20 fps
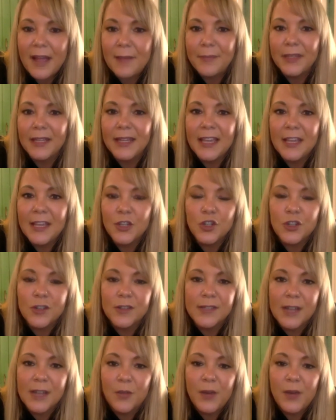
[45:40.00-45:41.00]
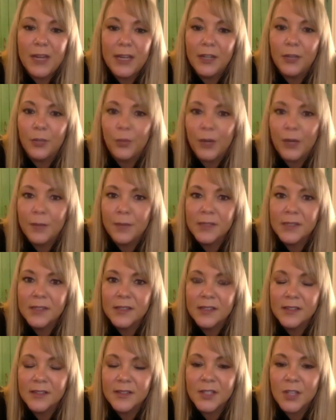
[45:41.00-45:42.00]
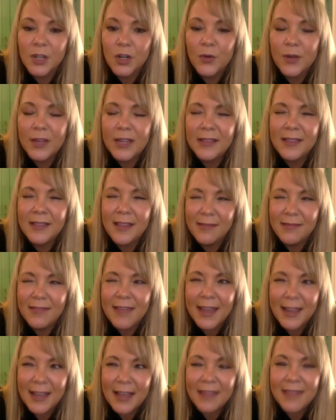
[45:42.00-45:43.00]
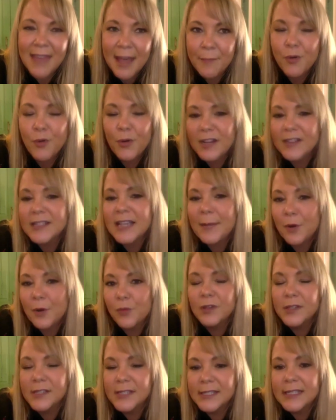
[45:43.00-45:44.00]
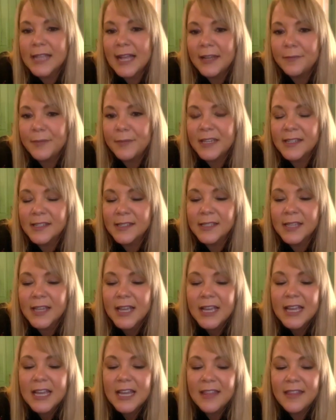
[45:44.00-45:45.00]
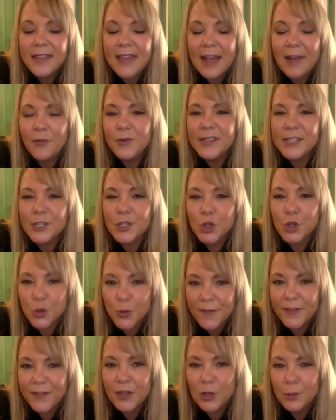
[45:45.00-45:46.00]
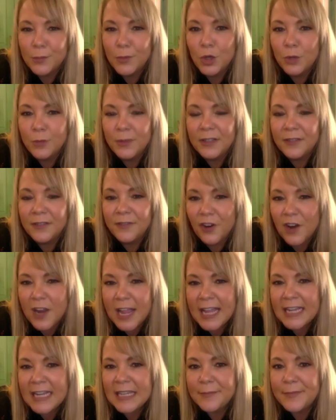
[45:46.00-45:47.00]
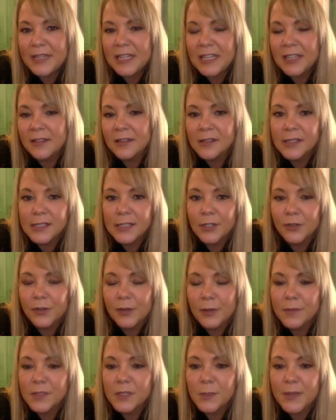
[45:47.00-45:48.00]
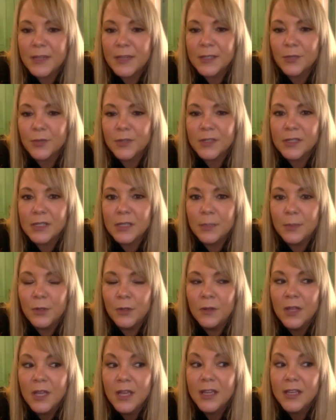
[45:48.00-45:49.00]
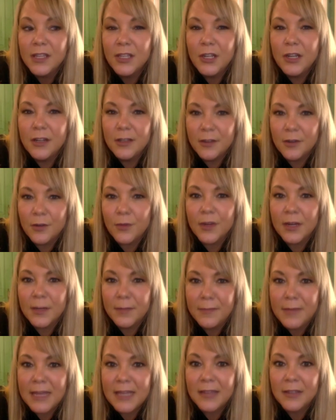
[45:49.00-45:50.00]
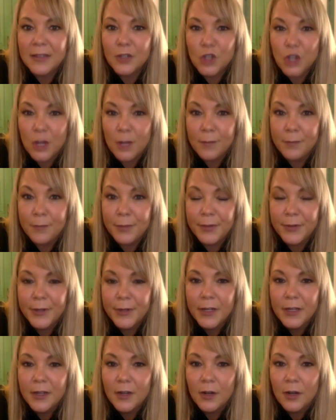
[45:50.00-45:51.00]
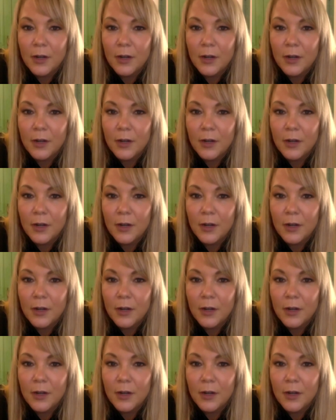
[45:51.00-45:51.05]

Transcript: set of applications that we need to run a business. So that at that point in time, it really set because that was a trivial moment for anybody in the CRM space with Siebel. You either were going to make the jump